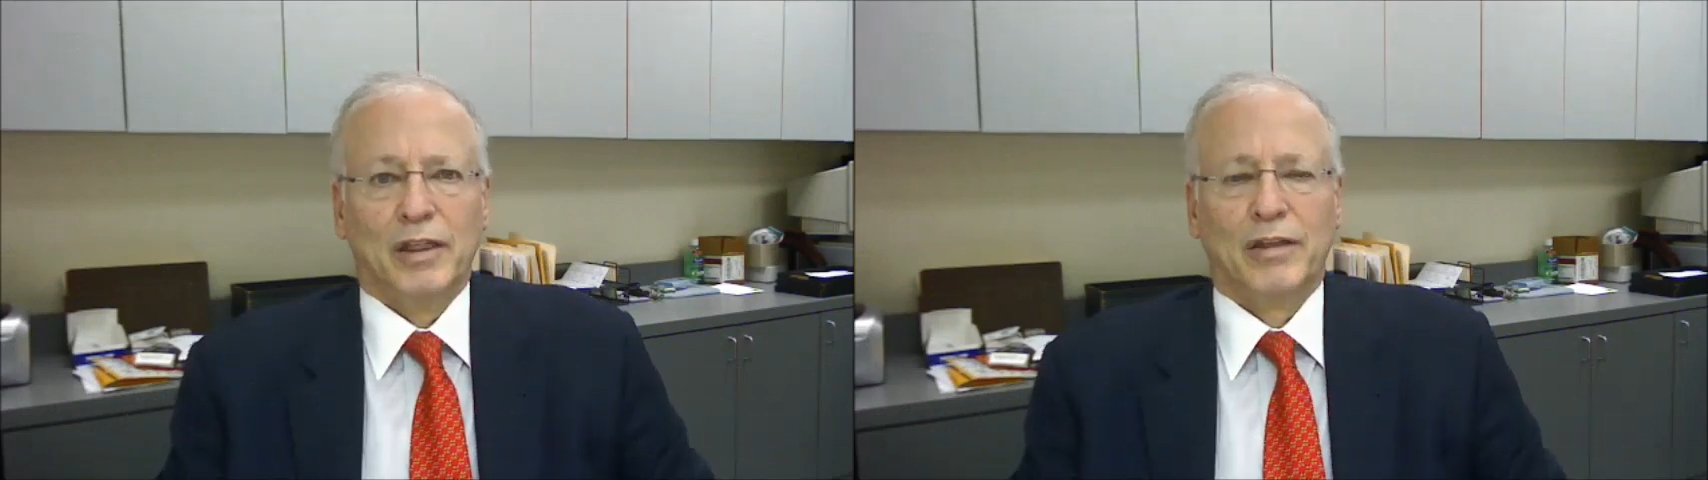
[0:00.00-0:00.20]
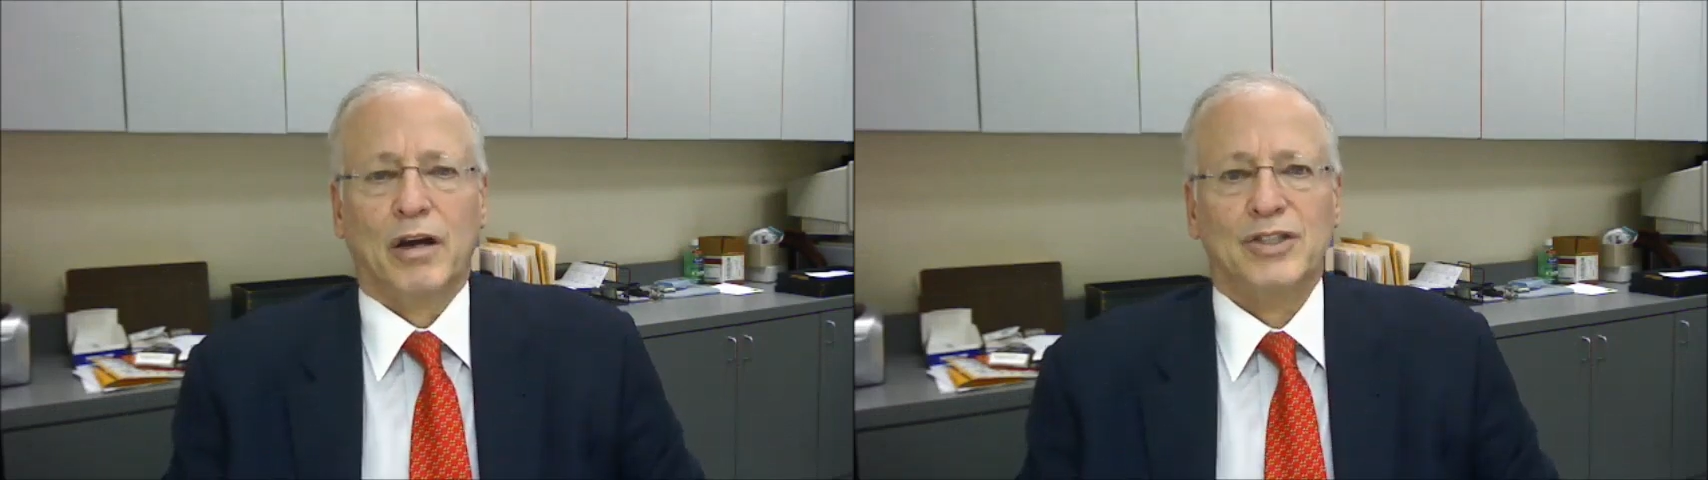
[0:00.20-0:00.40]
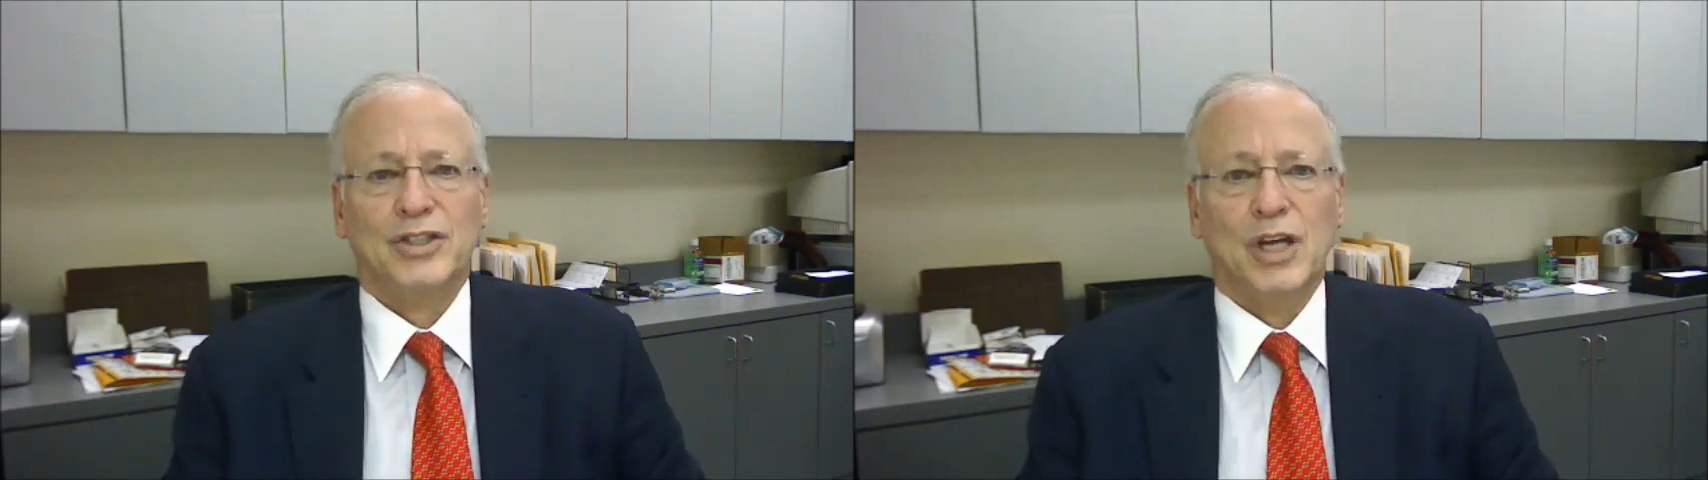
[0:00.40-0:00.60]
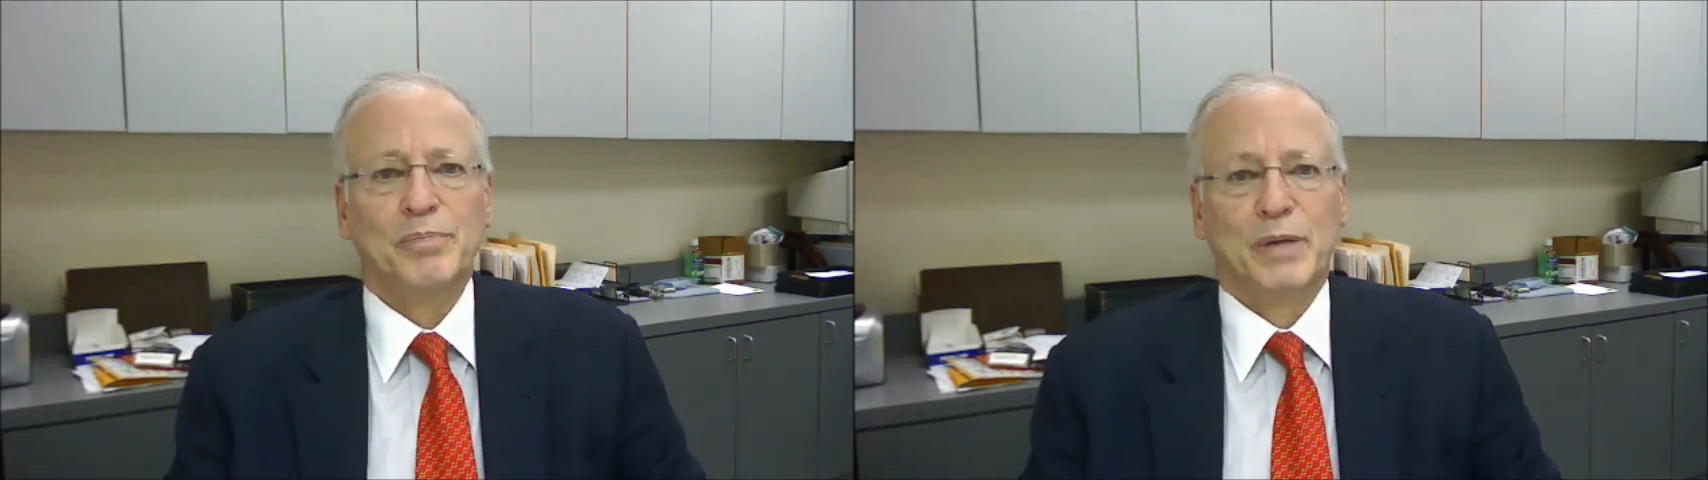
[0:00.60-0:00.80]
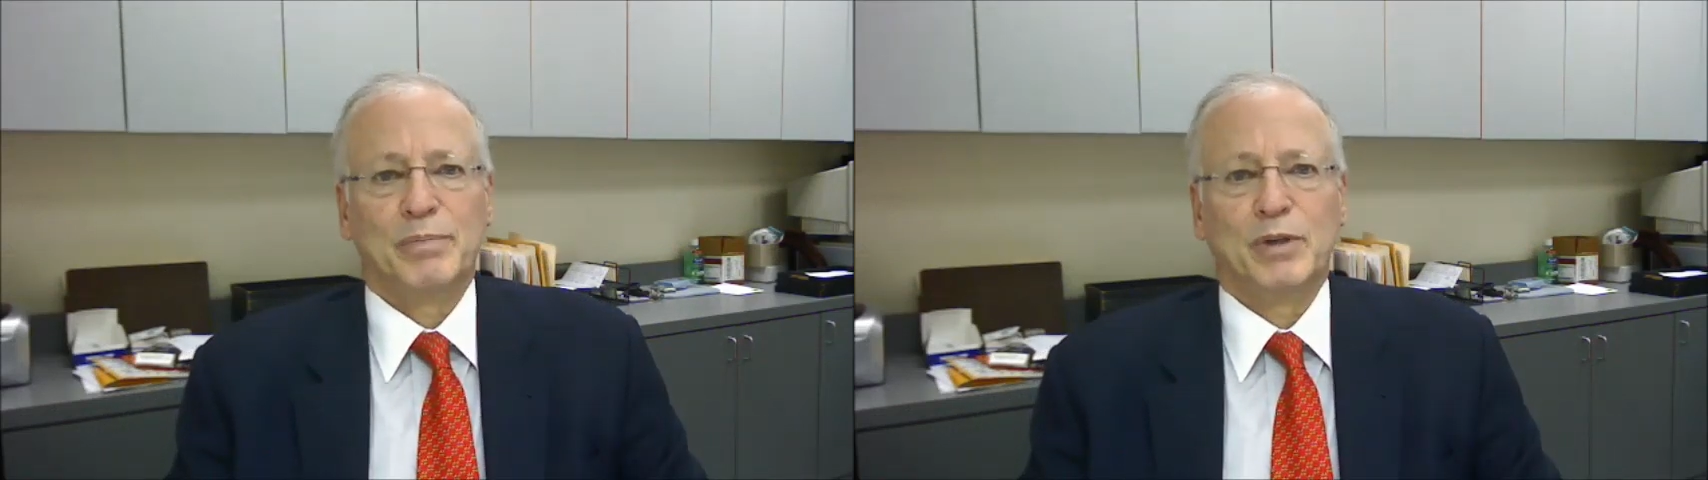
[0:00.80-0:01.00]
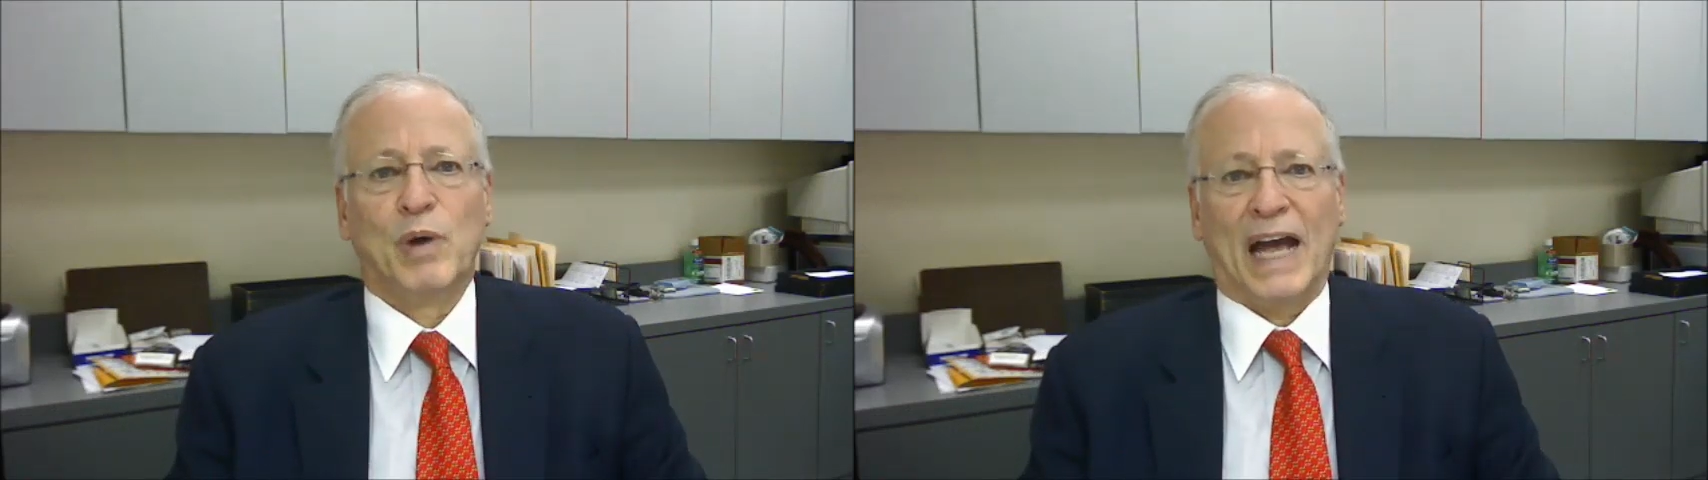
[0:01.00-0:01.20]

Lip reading: There are some people who